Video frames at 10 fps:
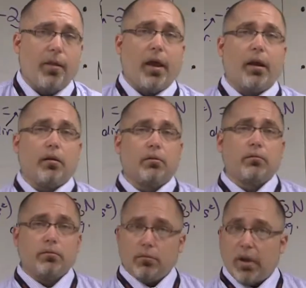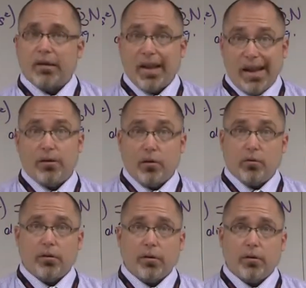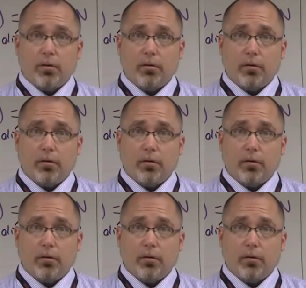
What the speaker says: then that's 8 newtons